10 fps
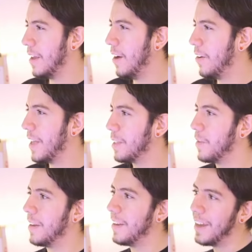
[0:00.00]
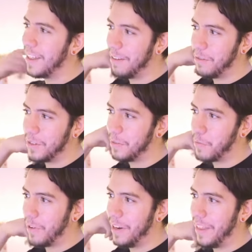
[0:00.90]
Oh, that one. Yeah, that was
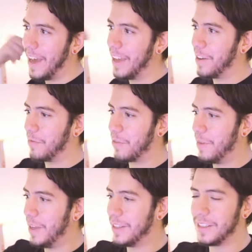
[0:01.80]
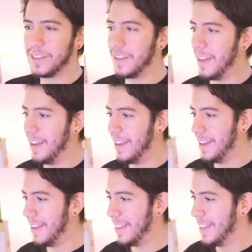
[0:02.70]
probably the icon from
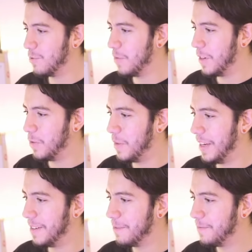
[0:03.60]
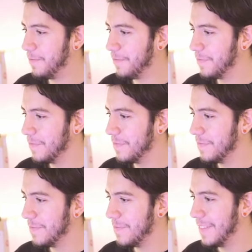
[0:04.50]
Blender. This one, you mean?
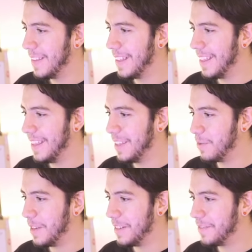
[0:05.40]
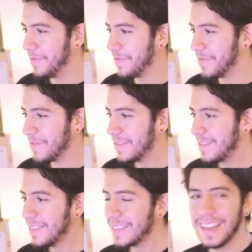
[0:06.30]
This one.
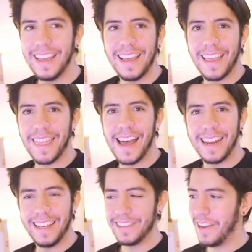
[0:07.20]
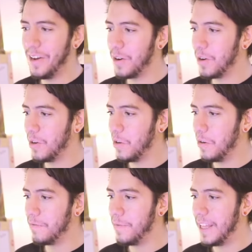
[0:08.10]
That is the logo
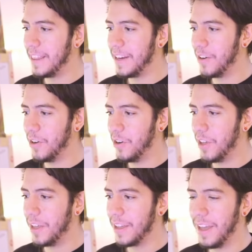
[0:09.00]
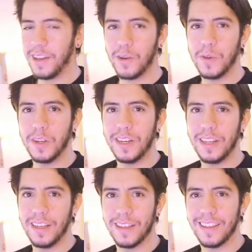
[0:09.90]
of Blender Hoy, a
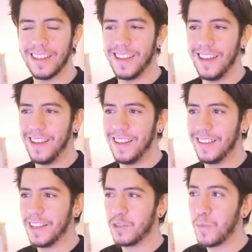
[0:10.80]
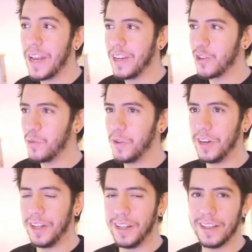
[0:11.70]
community, a Spanish
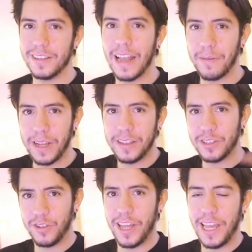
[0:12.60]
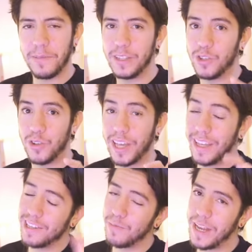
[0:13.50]
community. It's like Blender Today, but today
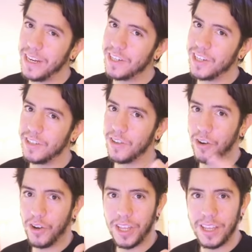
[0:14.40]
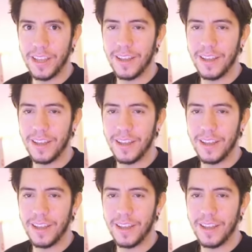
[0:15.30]
in Spanish is Hoy.